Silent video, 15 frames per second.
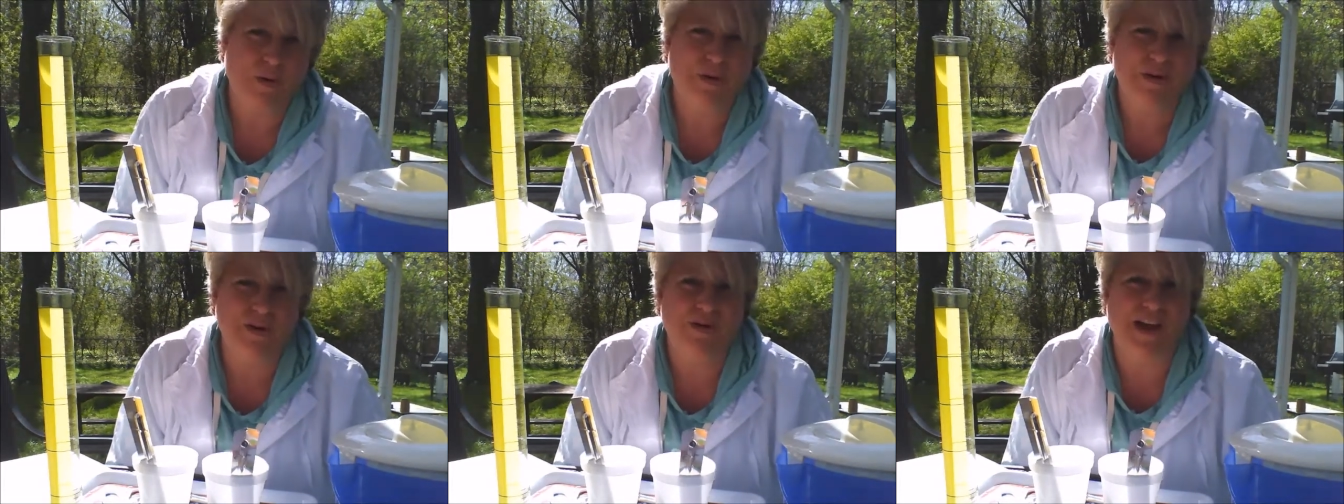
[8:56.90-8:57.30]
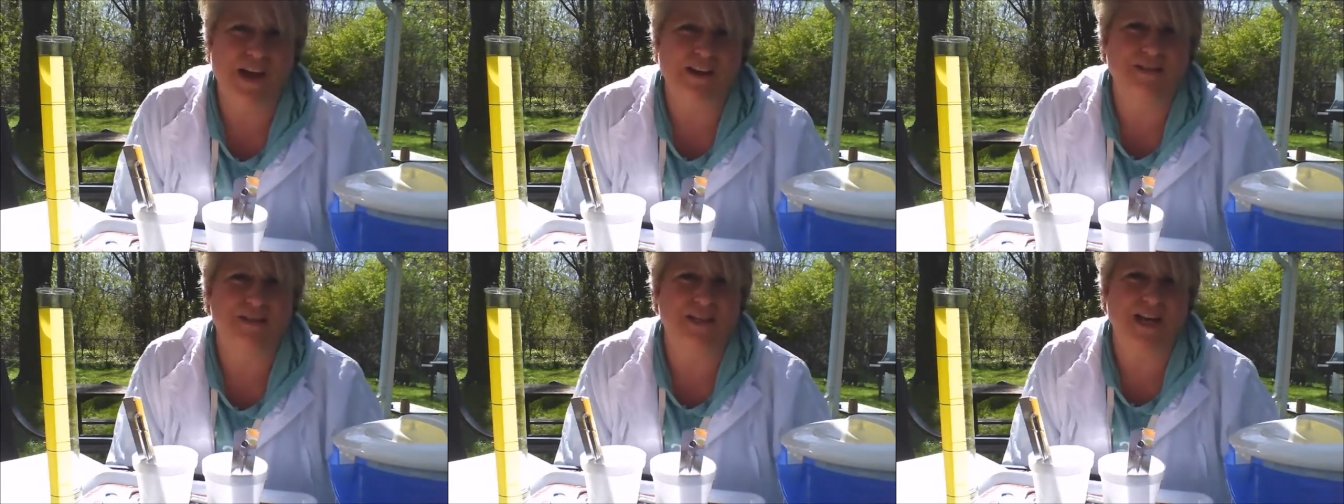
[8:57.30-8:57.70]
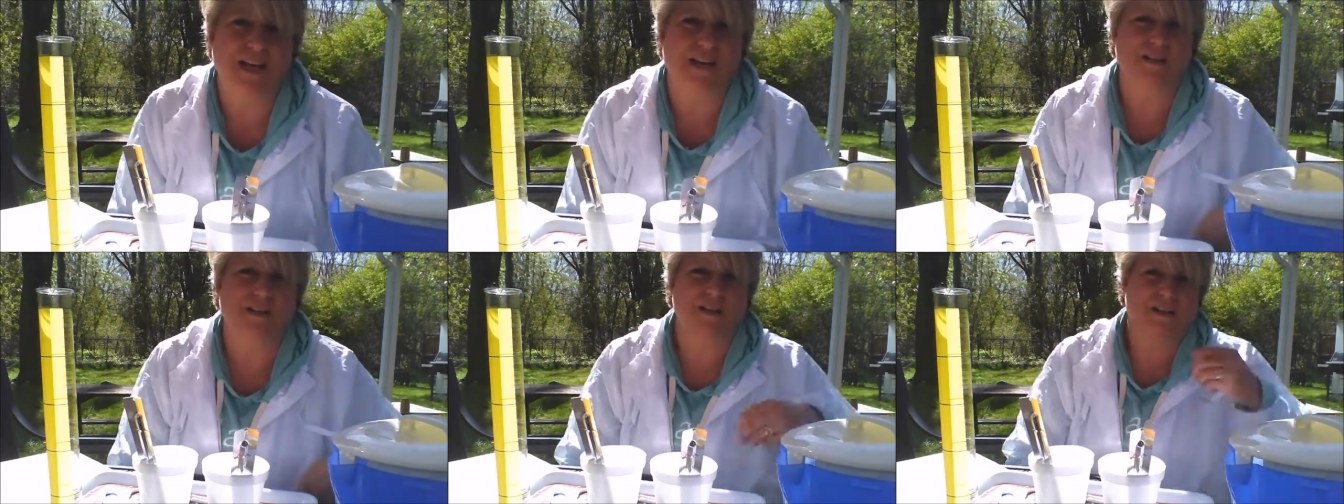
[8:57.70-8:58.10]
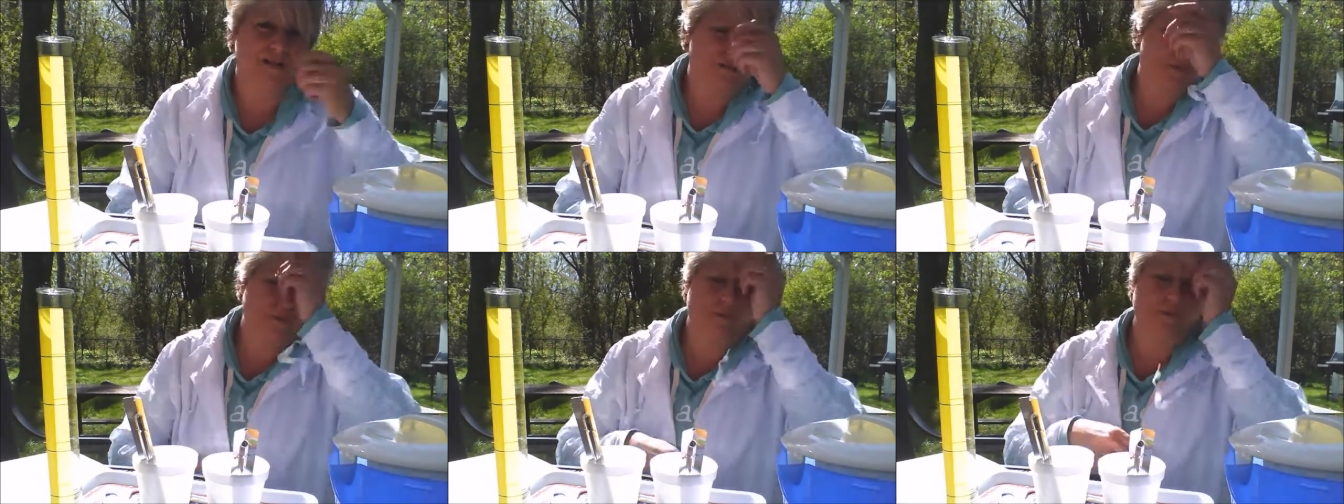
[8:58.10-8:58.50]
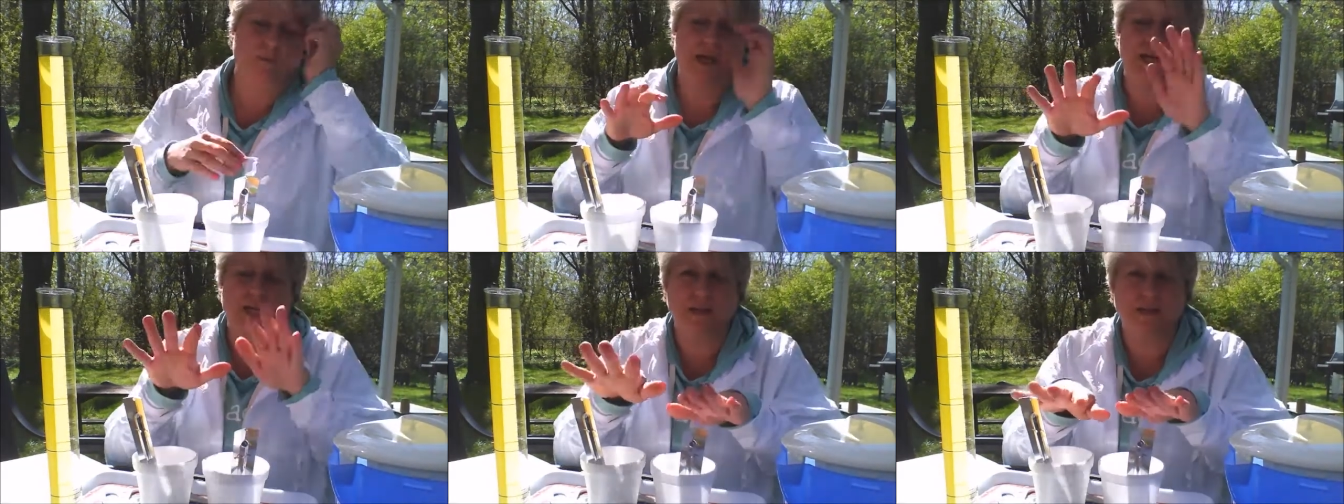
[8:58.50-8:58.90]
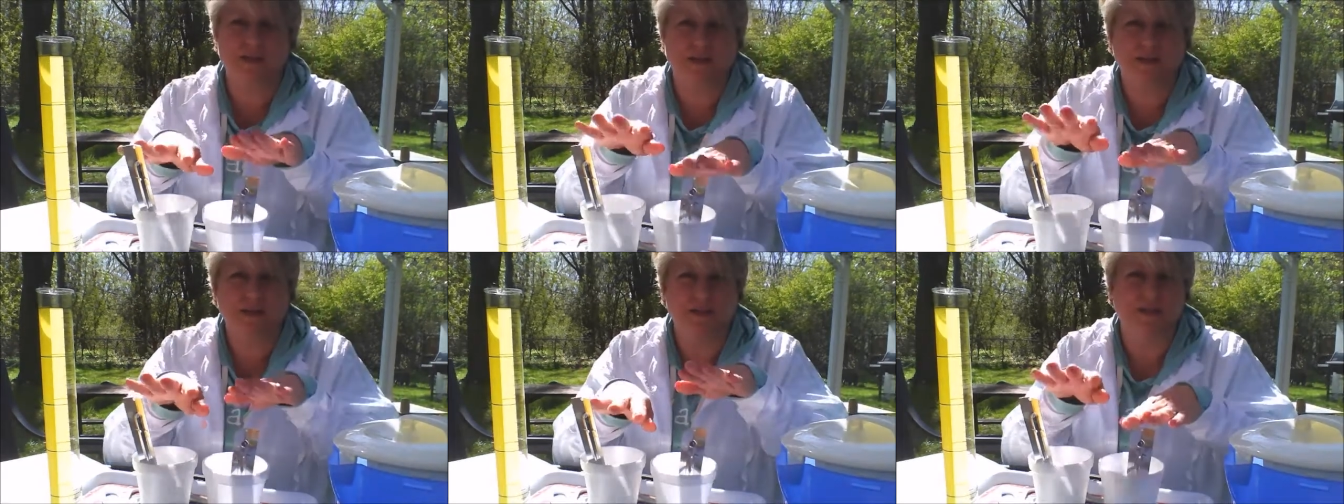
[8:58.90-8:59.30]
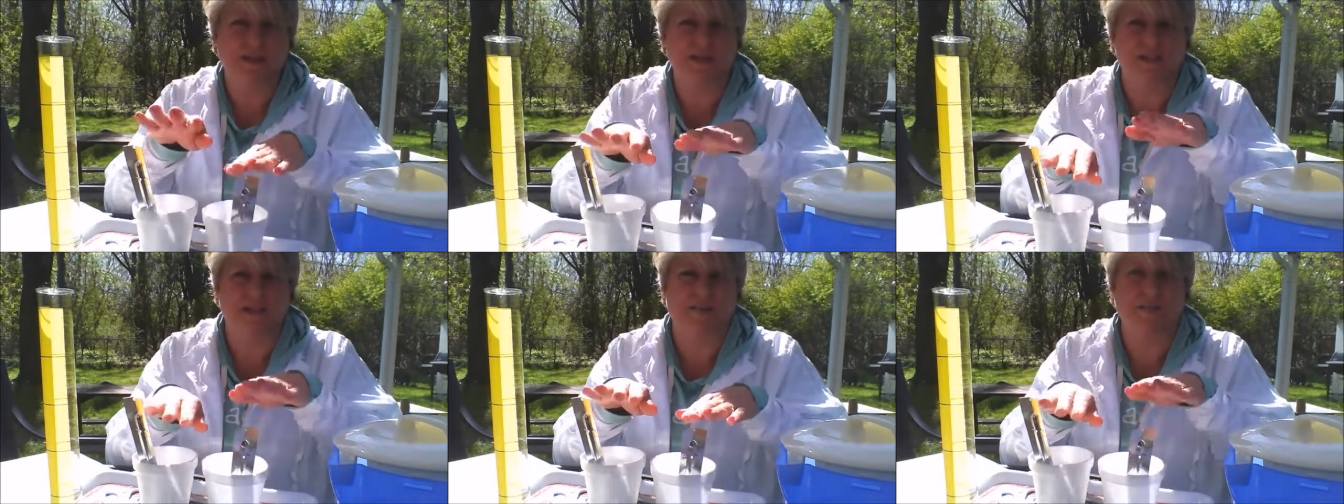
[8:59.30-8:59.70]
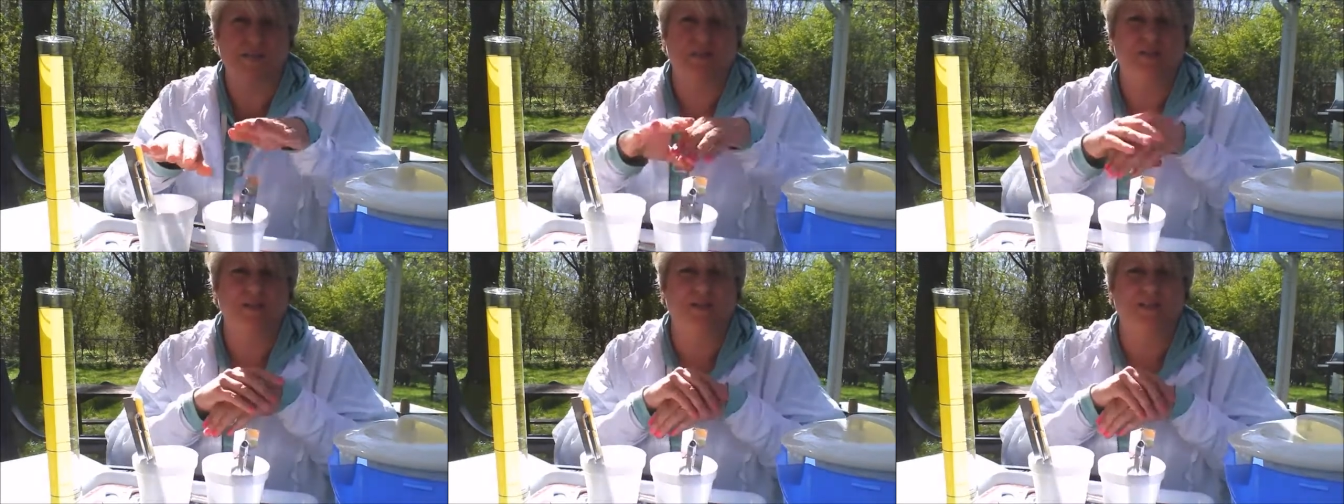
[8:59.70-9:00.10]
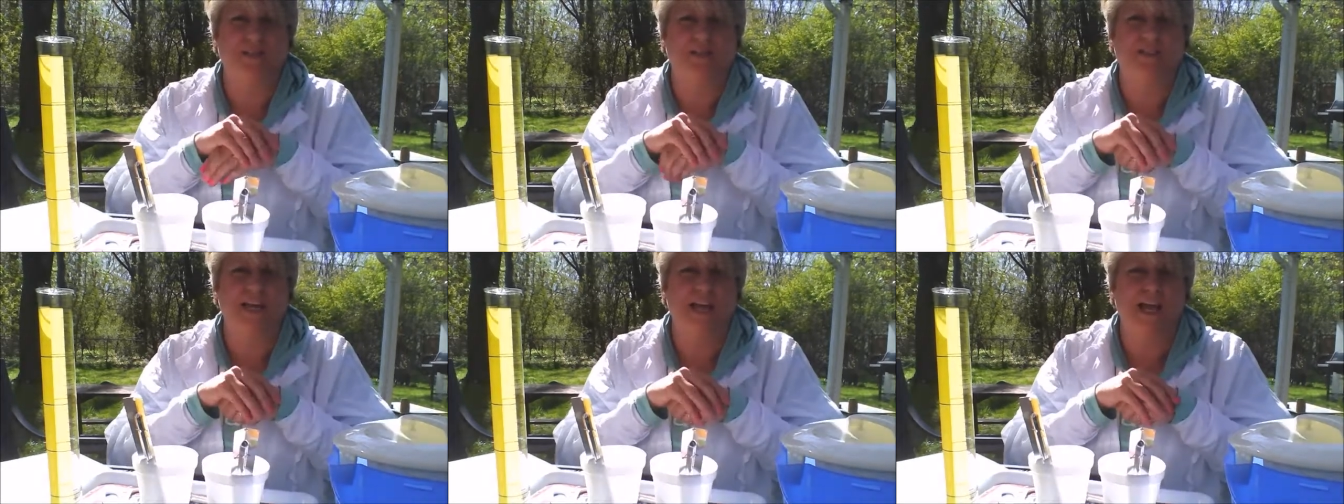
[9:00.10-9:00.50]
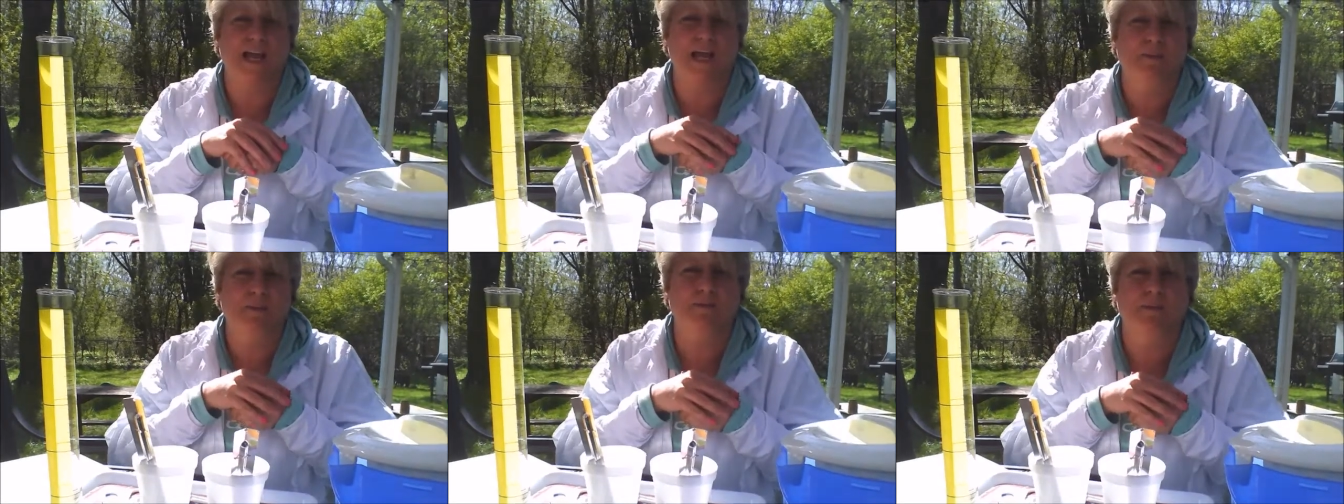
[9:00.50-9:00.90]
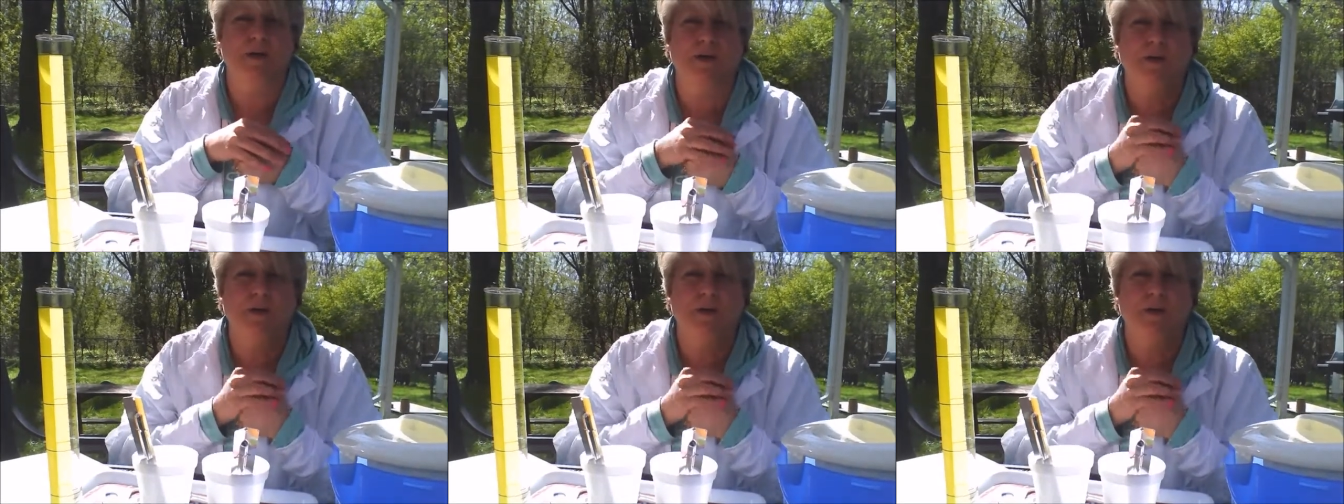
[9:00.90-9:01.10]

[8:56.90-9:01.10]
do that in science? Make the samples the same